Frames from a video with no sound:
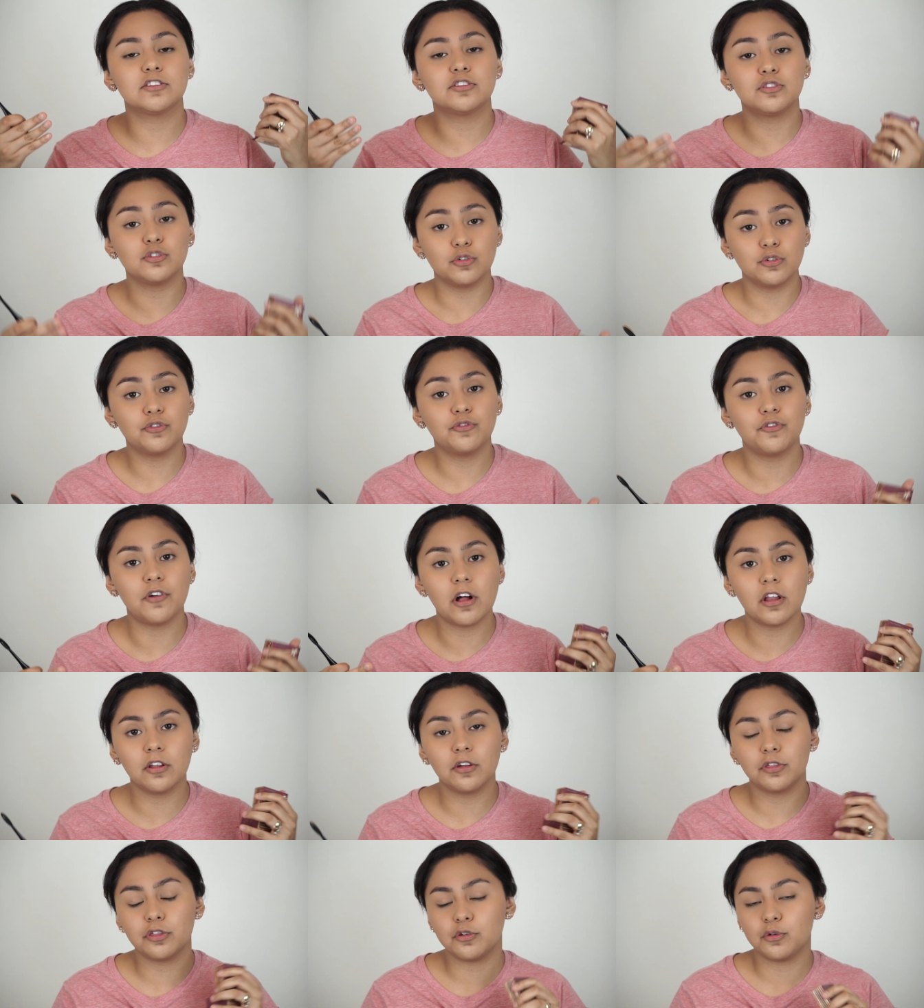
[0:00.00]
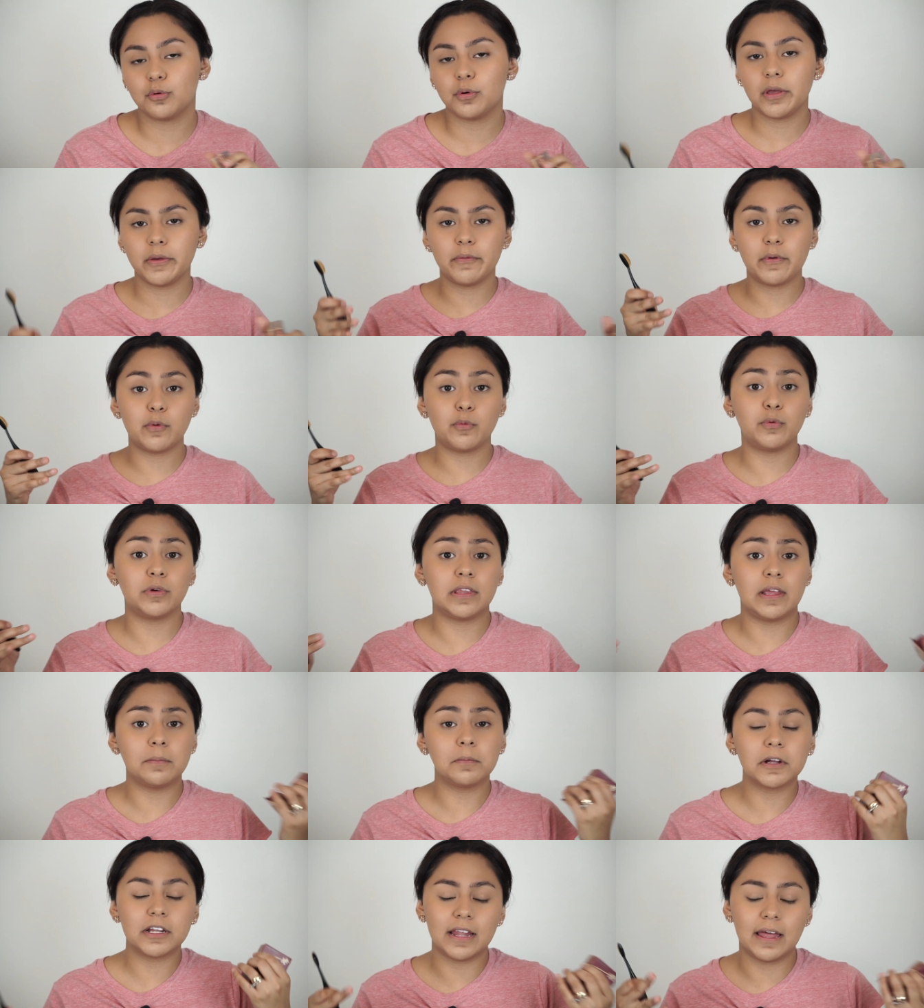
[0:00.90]
do follow through even when
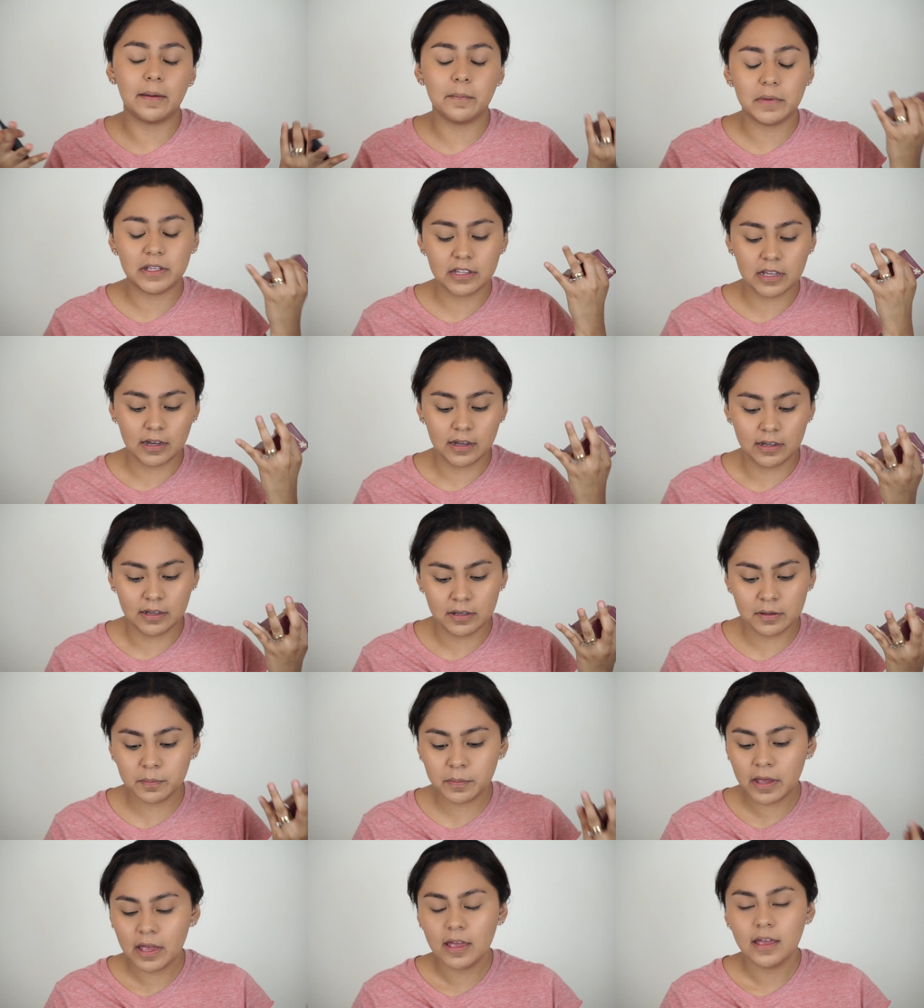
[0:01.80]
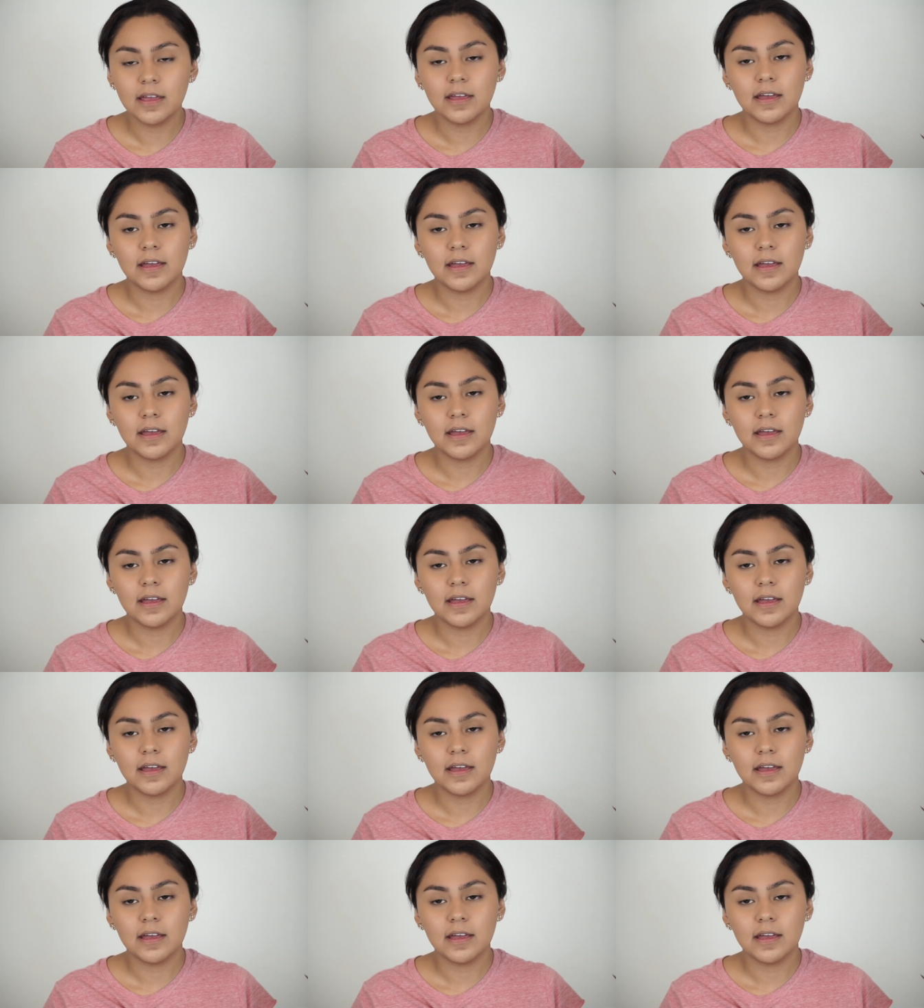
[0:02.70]
I'm glamming up,